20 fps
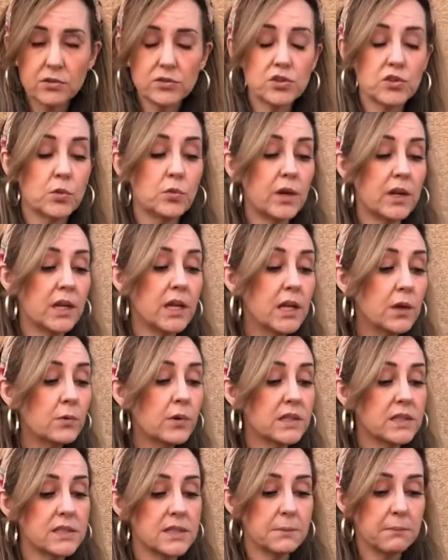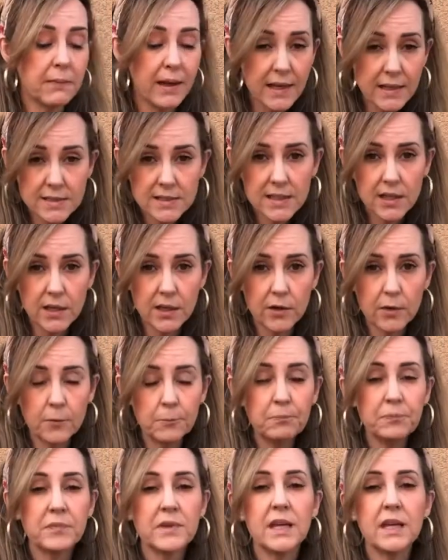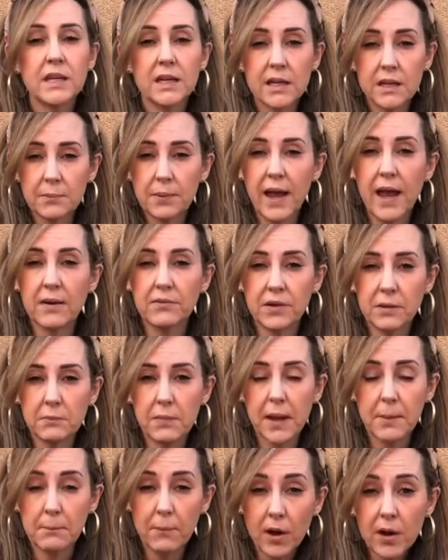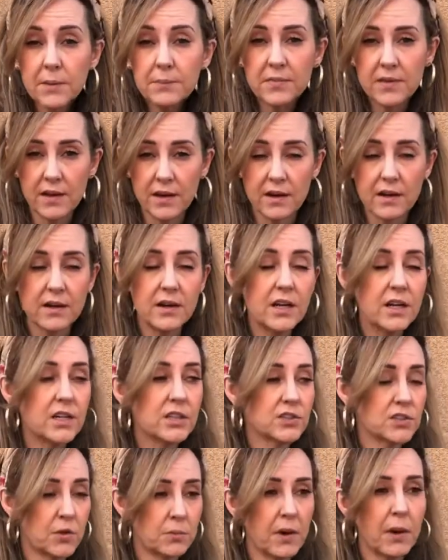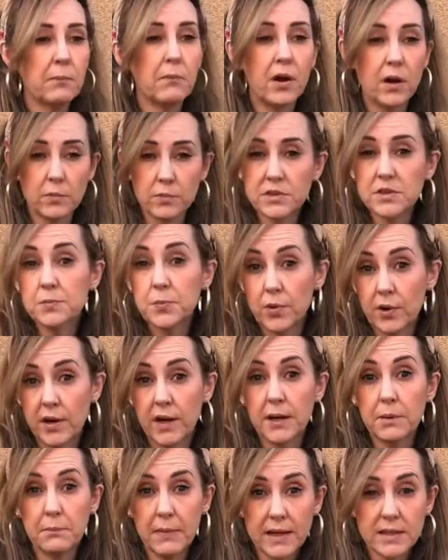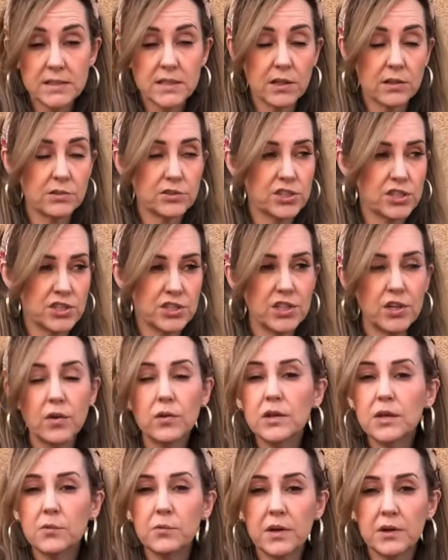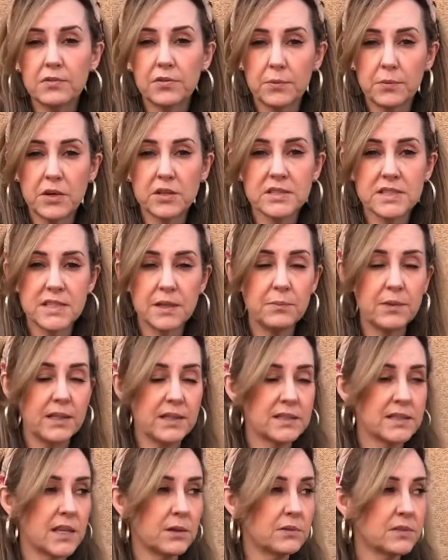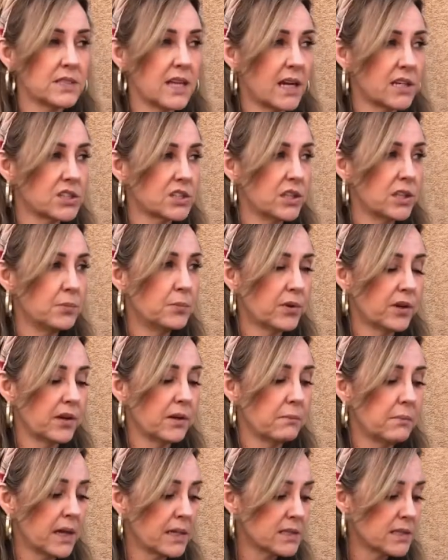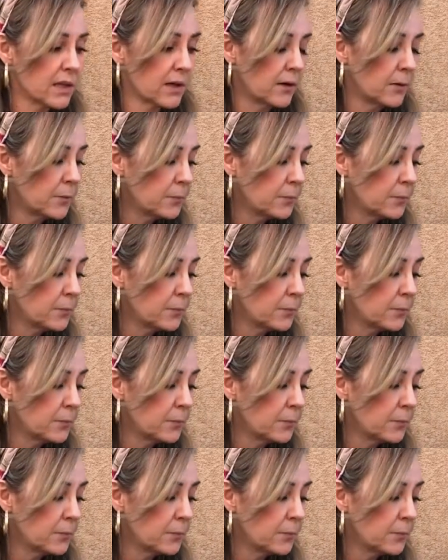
So when he went to Mexico, he ended up having my mom there. So my mom was born in Mexico. She's the only one from her siblings that was actually born in Mexico.